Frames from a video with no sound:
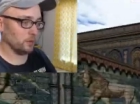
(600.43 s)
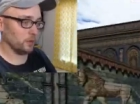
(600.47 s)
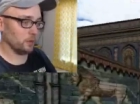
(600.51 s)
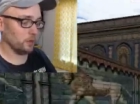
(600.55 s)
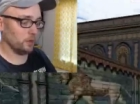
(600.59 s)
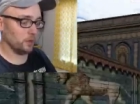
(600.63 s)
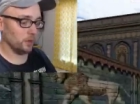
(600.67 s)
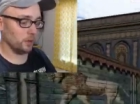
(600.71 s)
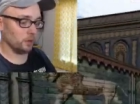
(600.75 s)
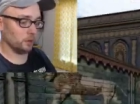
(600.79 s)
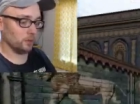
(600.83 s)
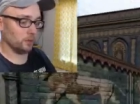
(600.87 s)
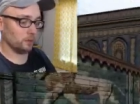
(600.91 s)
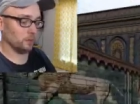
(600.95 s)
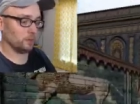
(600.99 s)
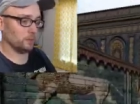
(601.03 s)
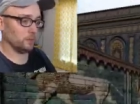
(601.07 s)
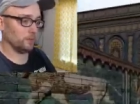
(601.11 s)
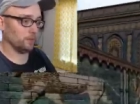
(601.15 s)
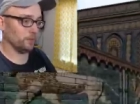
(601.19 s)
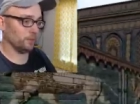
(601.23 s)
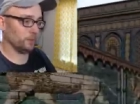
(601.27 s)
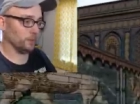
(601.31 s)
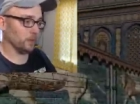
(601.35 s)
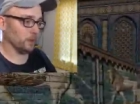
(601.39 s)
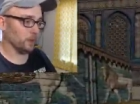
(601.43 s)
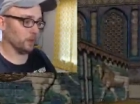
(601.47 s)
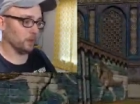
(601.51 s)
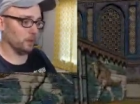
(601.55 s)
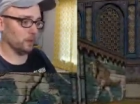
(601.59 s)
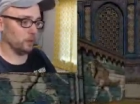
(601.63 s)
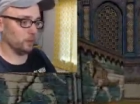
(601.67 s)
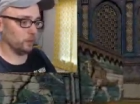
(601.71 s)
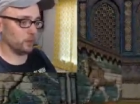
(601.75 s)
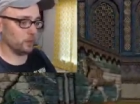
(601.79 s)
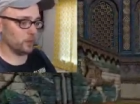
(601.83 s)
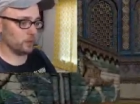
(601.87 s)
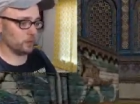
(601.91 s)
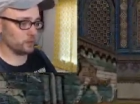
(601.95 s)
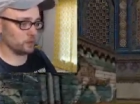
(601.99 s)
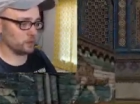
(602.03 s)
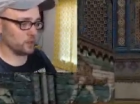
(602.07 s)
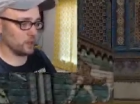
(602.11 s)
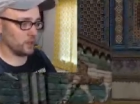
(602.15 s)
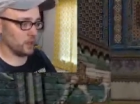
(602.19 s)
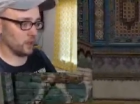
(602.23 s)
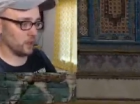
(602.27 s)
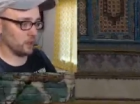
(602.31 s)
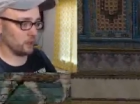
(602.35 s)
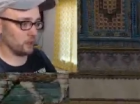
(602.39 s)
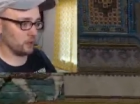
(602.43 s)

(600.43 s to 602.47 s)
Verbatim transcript: Oh. Well, there's that.